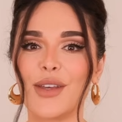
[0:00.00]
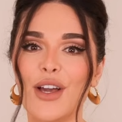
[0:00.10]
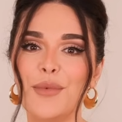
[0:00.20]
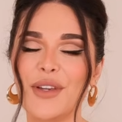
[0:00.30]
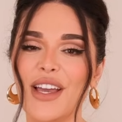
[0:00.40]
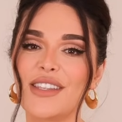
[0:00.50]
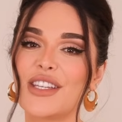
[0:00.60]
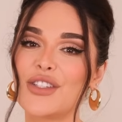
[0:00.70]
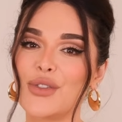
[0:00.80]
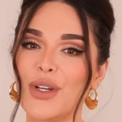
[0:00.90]
So I hope you guys
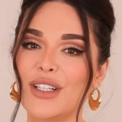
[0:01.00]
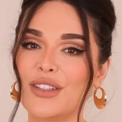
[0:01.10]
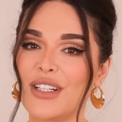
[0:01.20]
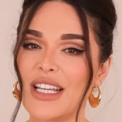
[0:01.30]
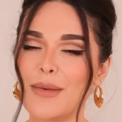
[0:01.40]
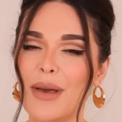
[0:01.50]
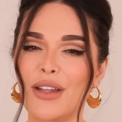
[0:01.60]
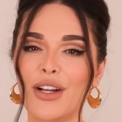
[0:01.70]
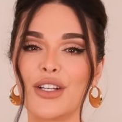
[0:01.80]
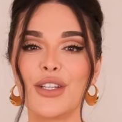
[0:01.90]
enjoyed learning
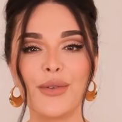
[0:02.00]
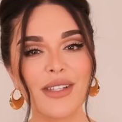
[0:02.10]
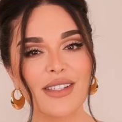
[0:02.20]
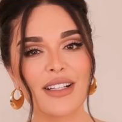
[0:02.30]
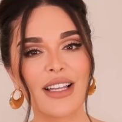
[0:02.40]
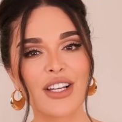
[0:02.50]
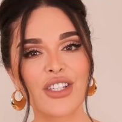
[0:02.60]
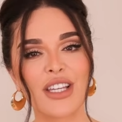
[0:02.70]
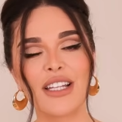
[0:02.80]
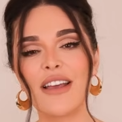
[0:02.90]
about our newest
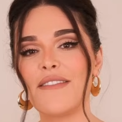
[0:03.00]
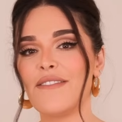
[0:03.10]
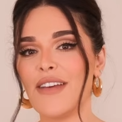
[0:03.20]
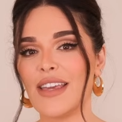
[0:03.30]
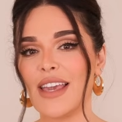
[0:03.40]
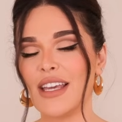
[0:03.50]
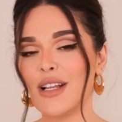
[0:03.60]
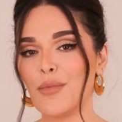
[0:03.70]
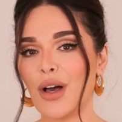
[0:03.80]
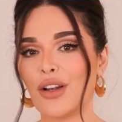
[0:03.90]
collection, Vacay in
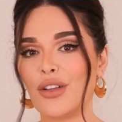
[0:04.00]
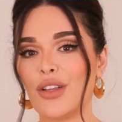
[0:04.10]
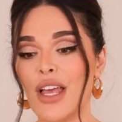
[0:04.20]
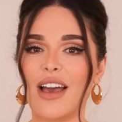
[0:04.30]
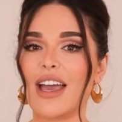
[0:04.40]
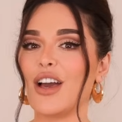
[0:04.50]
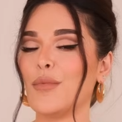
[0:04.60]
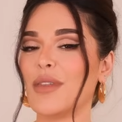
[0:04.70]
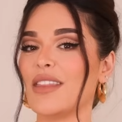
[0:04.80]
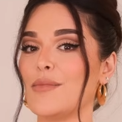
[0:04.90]
a Bottle. I
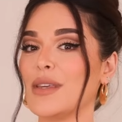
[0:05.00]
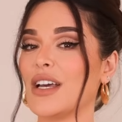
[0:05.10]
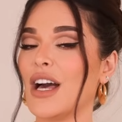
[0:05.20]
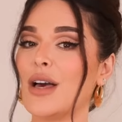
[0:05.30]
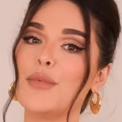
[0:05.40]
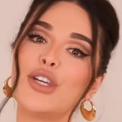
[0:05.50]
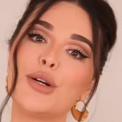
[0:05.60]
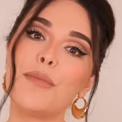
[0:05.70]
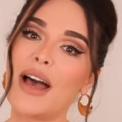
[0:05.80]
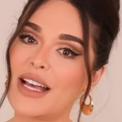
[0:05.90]
hope that they become
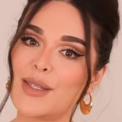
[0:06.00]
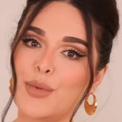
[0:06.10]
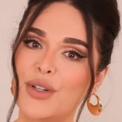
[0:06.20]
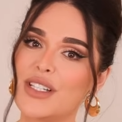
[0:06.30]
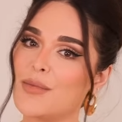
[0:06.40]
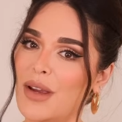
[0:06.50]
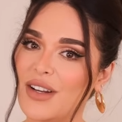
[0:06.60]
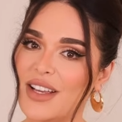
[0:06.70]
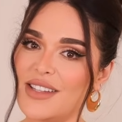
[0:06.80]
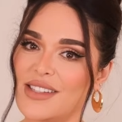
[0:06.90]
your passport to
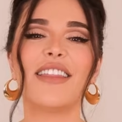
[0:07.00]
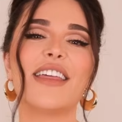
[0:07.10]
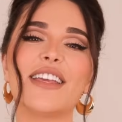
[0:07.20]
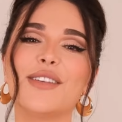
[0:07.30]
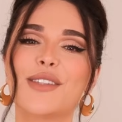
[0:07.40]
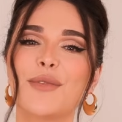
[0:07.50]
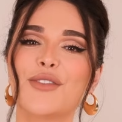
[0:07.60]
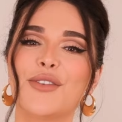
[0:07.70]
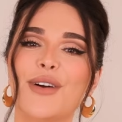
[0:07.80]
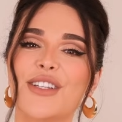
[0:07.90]
paradise. Thank you so
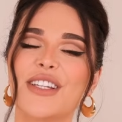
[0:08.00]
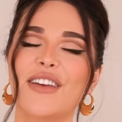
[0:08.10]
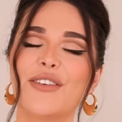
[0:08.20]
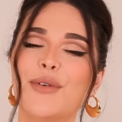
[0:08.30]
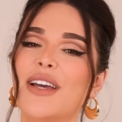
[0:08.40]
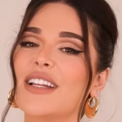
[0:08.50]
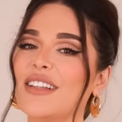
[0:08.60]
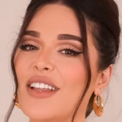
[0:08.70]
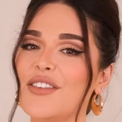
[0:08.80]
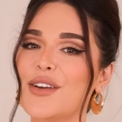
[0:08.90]
much for watching, everyone.
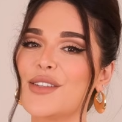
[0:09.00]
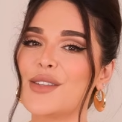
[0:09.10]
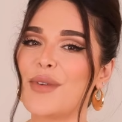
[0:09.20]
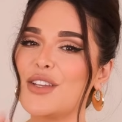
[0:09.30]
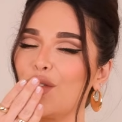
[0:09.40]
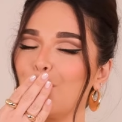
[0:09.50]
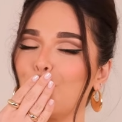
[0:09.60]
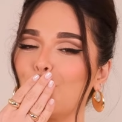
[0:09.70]
Love you all so much.